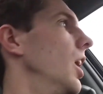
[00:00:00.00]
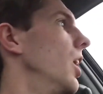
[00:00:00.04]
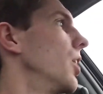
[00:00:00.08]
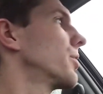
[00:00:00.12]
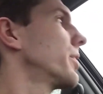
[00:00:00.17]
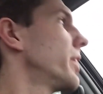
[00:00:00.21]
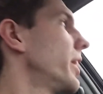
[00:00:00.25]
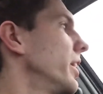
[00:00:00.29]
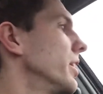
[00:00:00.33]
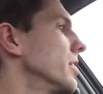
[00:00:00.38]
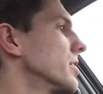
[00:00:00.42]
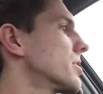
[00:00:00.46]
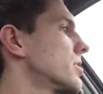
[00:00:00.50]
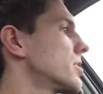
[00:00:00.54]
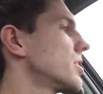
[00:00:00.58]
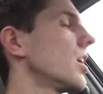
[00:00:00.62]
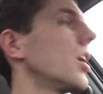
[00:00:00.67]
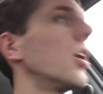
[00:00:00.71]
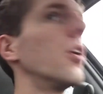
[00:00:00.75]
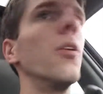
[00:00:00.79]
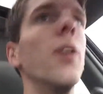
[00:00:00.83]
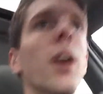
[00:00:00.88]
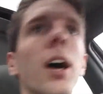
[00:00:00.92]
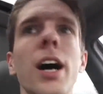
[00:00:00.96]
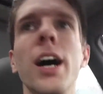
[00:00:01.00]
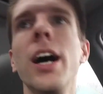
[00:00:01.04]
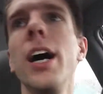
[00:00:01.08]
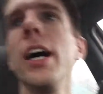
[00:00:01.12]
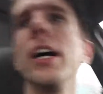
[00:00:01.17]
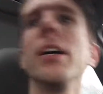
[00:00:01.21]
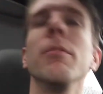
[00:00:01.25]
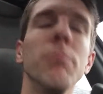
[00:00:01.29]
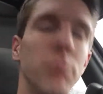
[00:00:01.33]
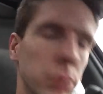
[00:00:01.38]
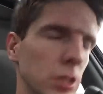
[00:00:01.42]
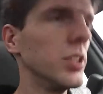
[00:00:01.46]
Okay, so,
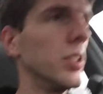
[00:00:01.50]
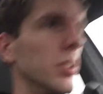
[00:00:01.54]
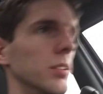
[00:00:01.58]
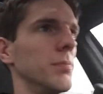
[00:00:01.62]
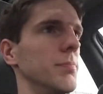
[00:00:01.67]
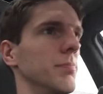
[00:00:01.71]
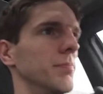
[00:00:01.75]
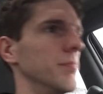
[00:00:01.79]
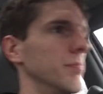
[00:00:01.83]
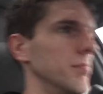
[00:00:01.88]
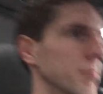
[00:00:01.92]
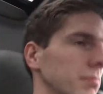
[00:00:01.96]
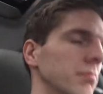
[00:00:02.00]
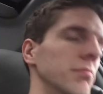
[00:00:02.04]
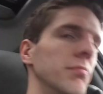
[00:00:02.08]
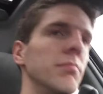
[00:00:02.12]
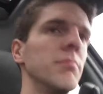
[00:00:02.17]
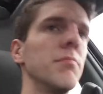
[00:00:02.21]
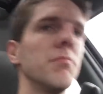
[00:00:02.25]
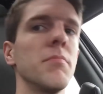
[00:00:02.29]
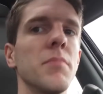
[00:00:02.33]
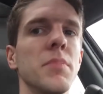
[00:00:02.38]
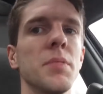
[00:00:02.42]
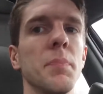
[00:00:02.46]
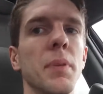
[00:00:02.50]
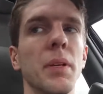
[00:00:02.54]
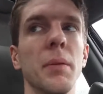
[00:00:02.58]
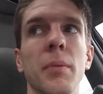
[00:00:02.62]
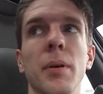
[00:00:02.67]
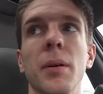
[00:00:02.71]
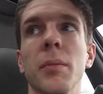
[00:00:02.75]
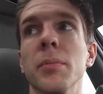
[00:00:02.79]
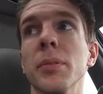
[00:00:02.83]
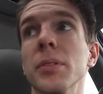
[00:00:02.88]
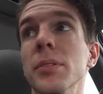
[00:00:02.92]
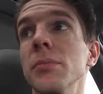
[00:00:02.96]
speed
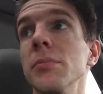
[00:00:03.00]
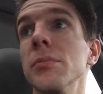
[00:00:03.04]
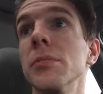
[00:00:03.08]
bump,